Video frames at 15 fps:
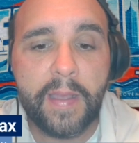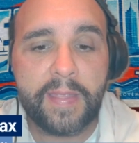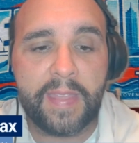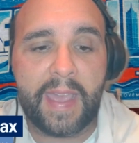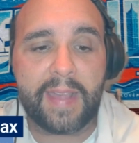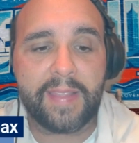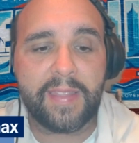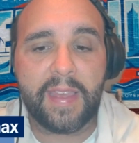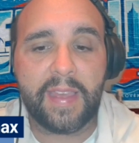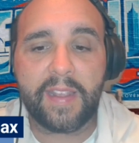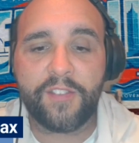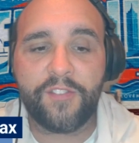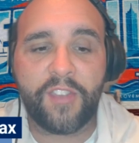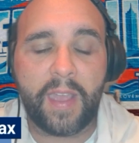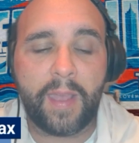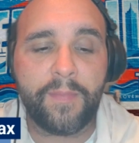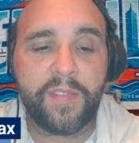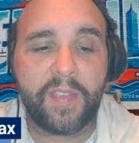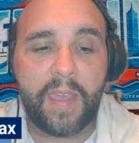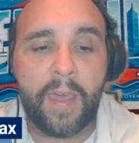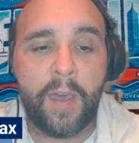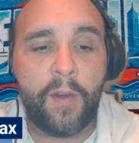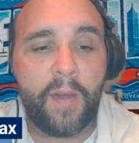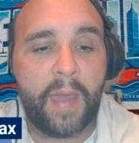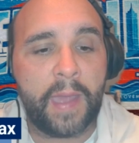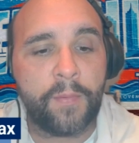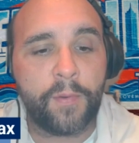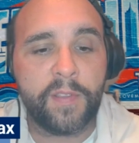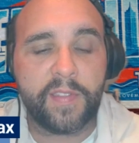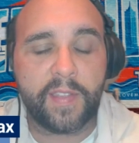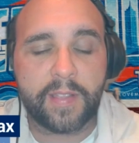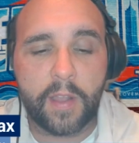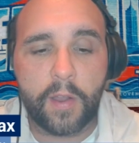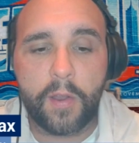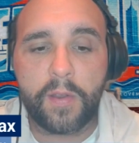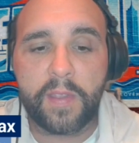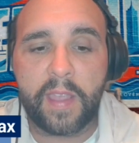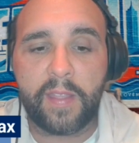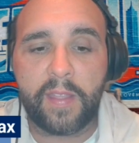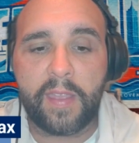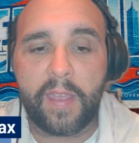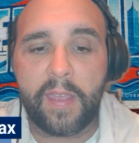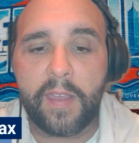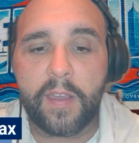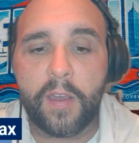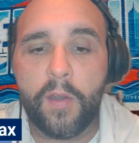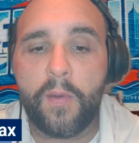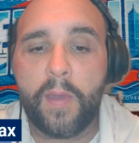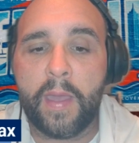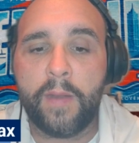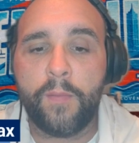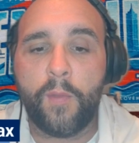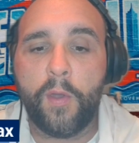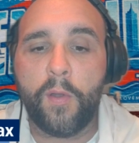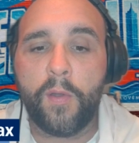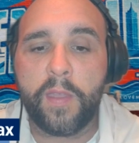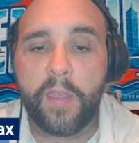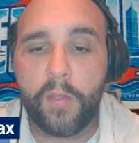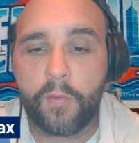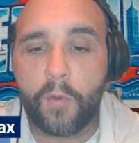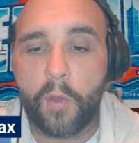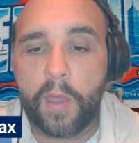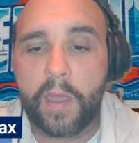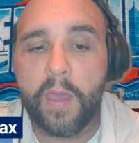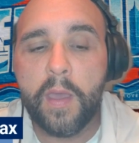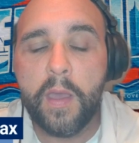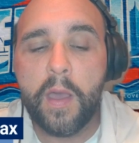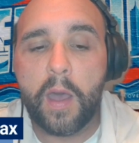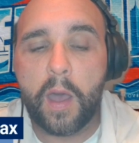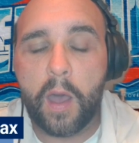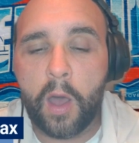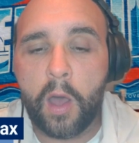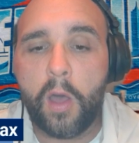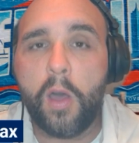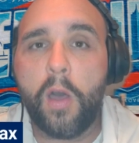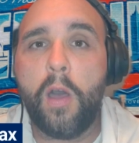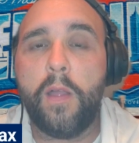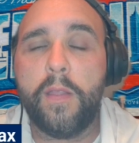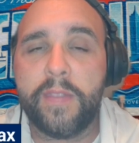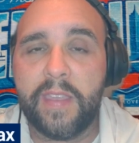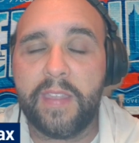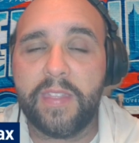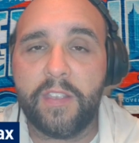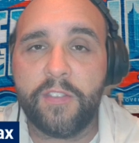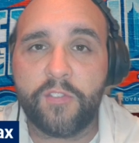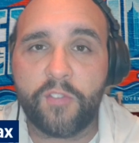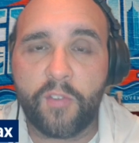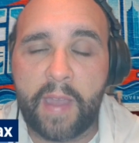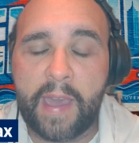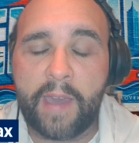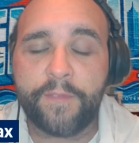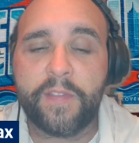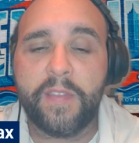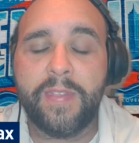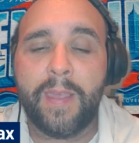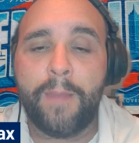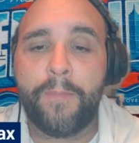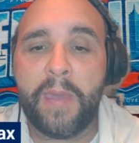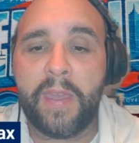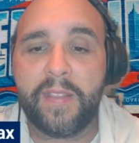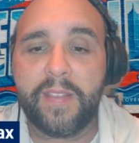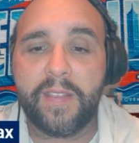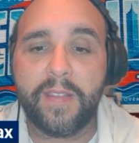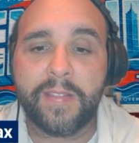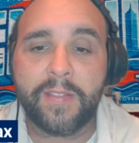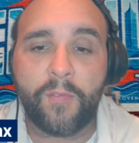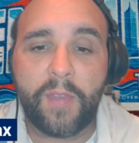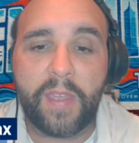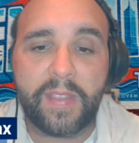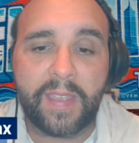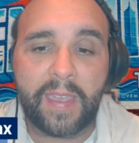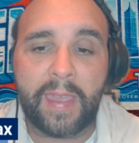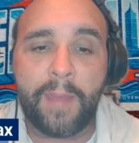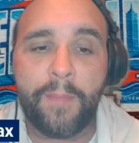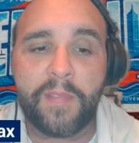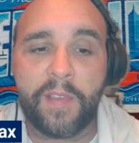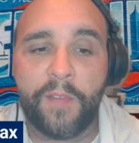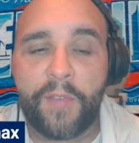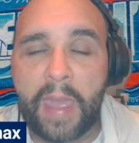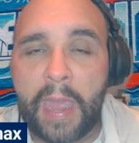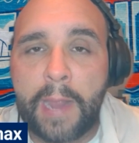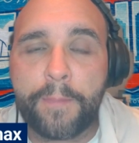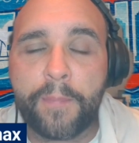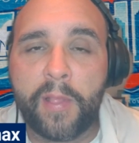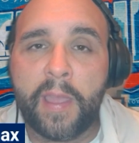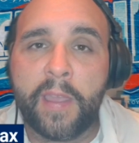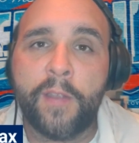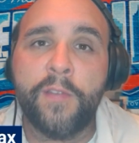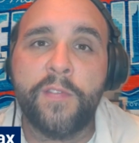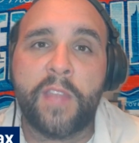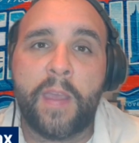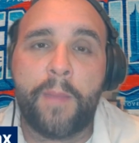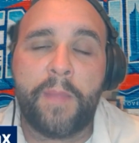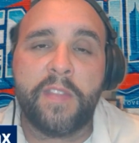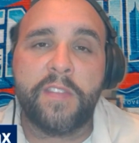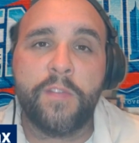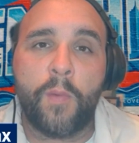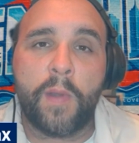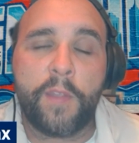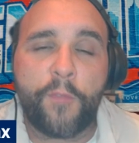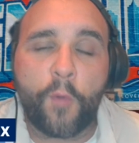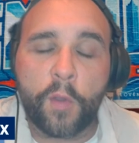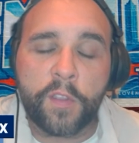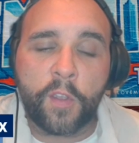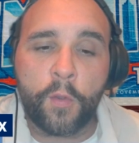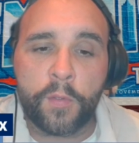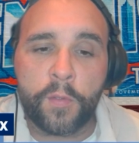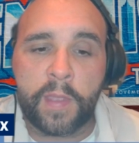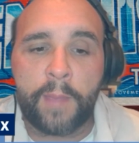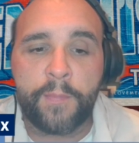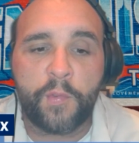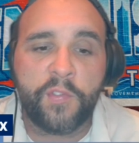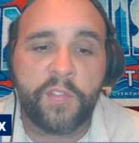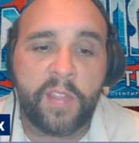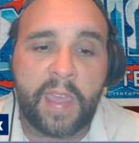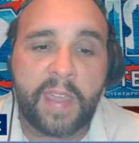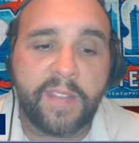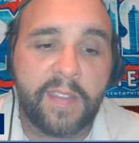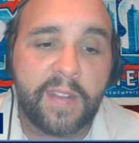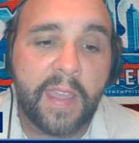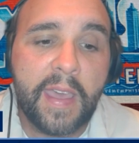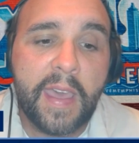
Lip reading: The Athletics' James L. Edwards III, Kelly Iko, and Will Gilroy all did this draft. They picked 3 teams of 8 players. That means 24 total names were selected.